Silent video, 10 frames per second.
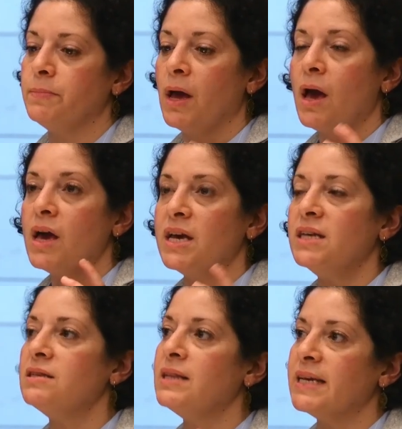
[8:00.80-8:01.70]
is
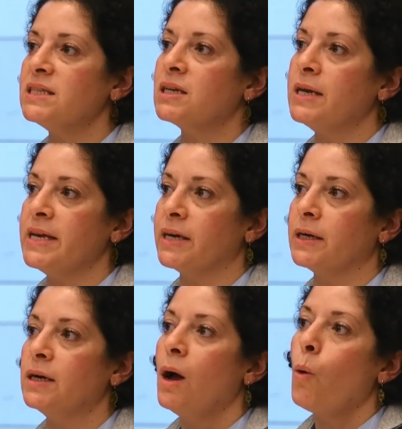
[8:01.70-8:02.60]
less clear
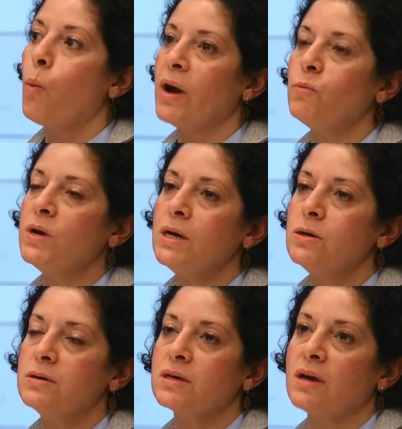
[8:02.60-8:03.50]
when we
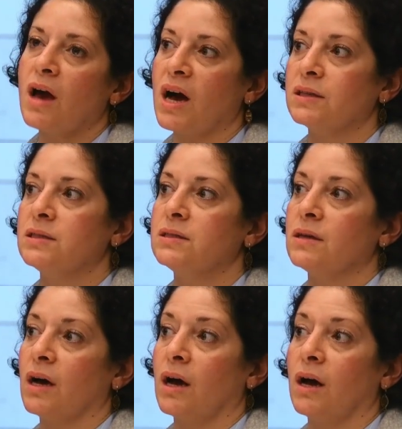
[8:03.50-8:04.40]
look at
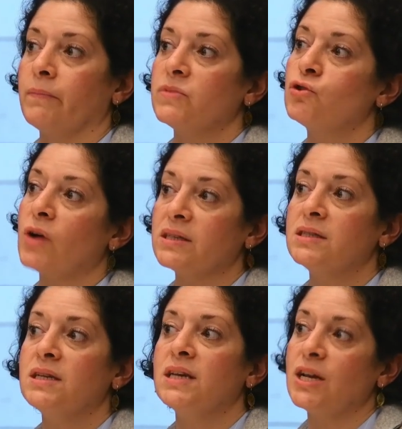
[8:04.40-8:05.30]
trust
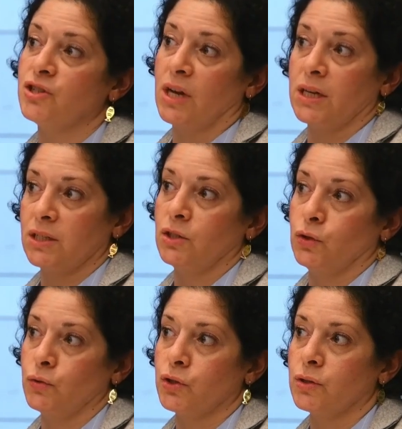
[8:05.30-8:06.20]
in national
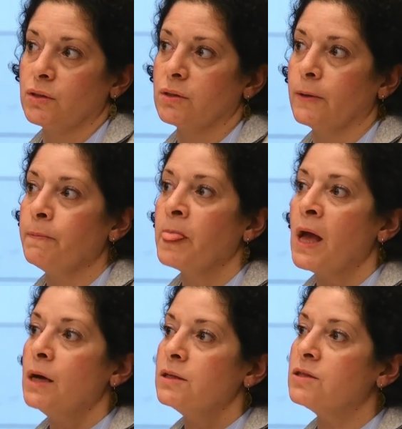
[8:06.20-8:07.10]
institutions.
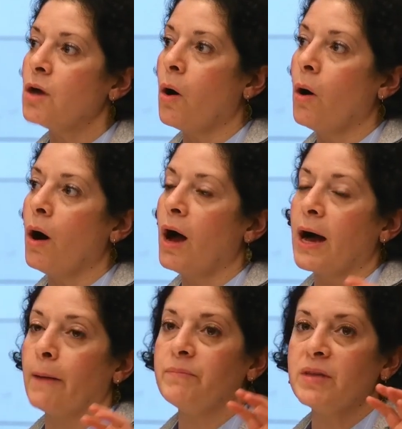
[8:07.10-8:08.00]
So
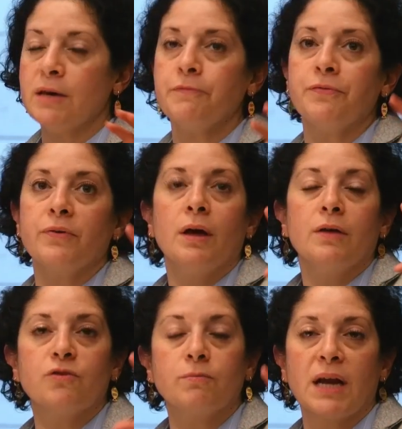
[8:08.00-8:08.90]
if
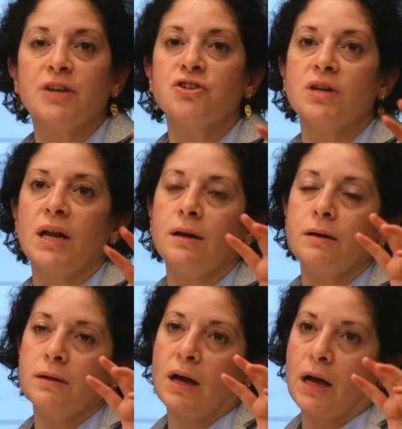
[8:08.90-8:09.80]
subnational
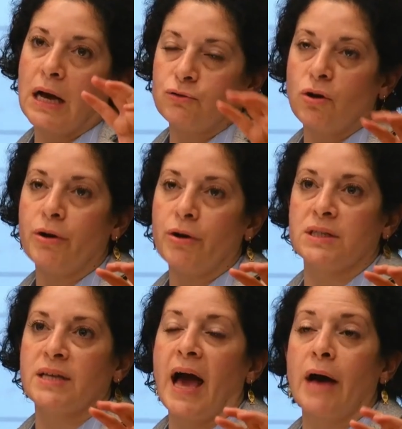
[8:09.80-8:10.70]
authorities
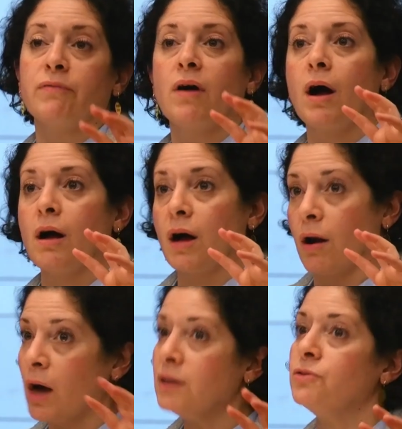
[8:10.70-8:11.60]
have a
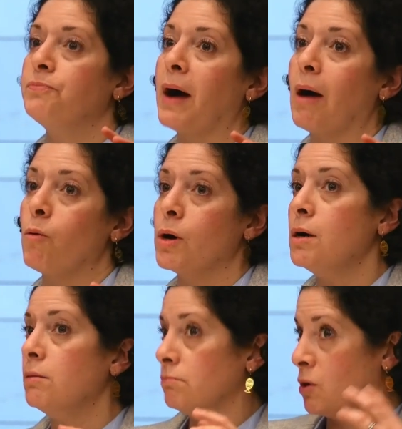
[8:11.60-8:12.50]
lot of power,
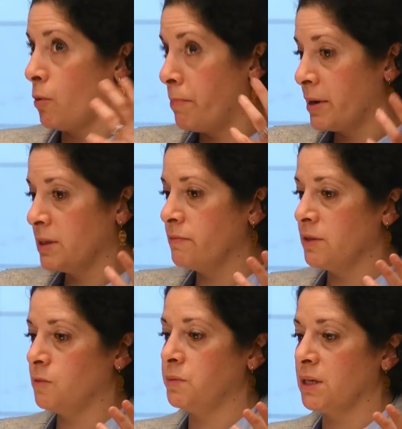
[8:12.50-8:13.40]
comparatively
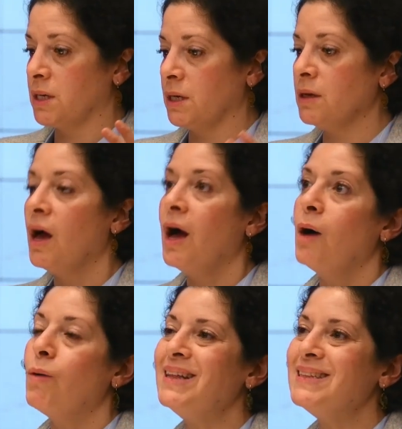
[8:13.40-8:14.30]
speaking,
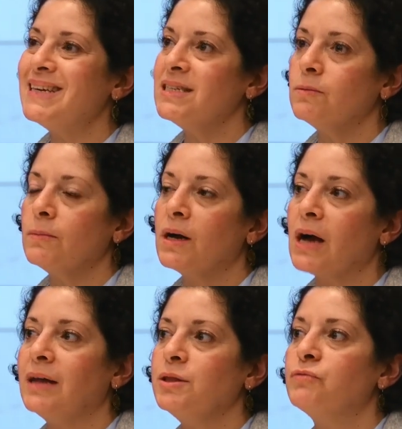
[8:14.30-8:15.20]
well, there's some
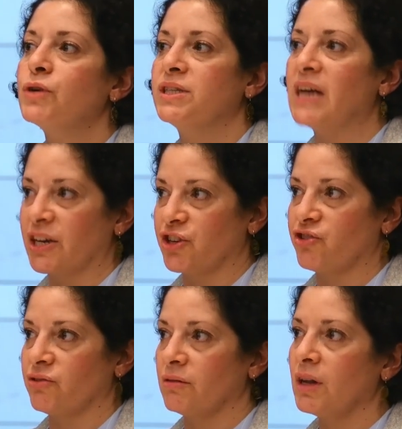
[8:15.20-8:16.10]
kind of
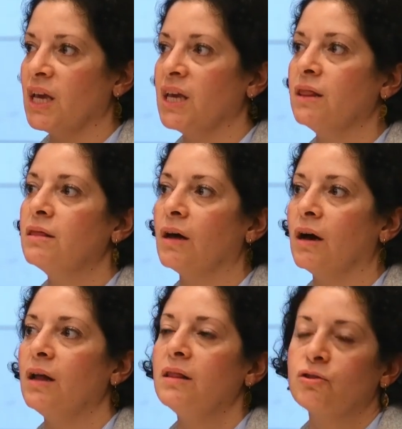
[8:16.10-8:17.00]
reduction in the
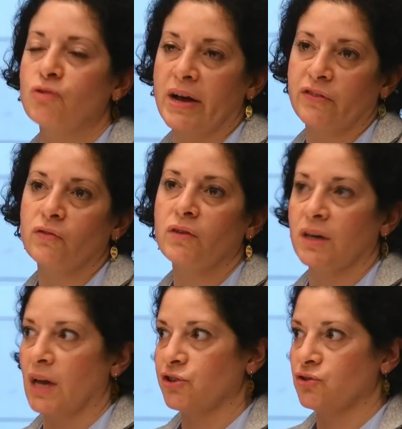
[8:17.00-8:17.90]
trust in
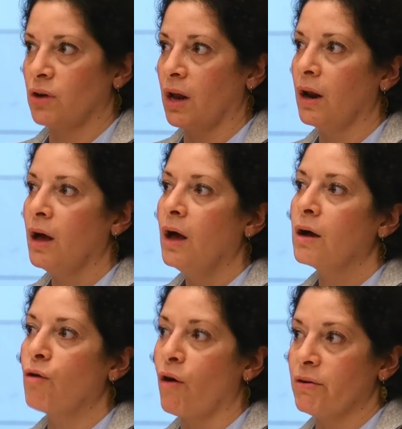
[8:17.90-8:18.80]
national
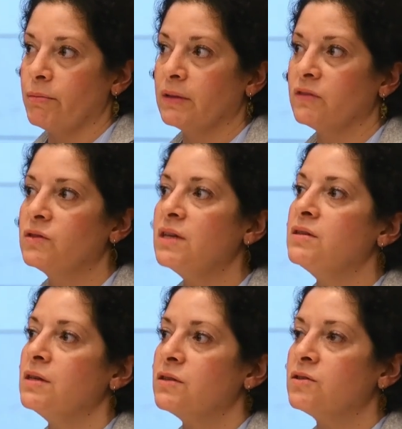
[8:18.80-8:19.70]
governments. This
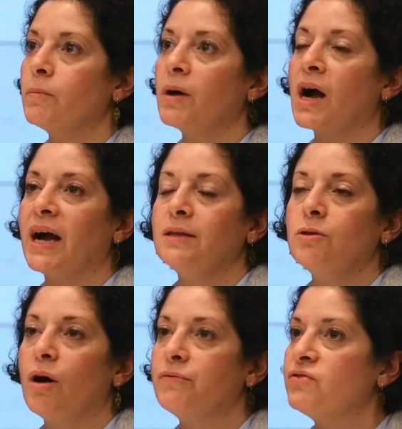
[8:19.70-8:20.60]
is some kind
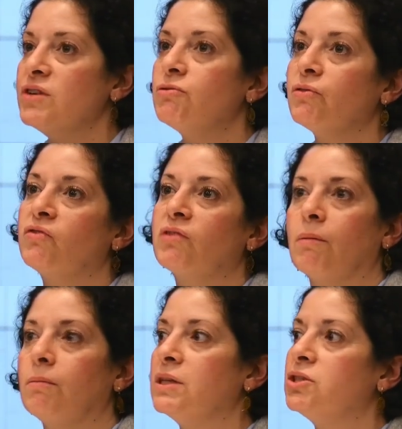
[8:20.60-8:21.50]
of zero-sum
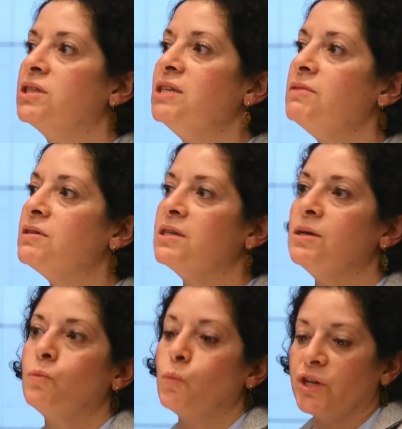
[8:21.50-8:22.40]
legitimacy
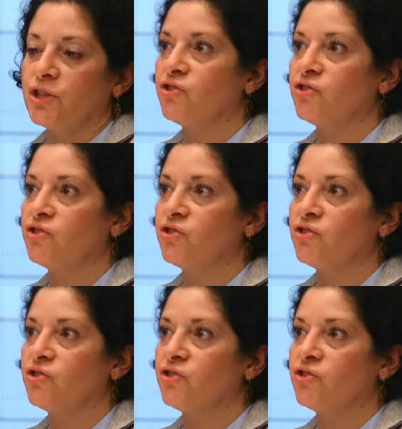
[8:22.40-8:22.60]
in which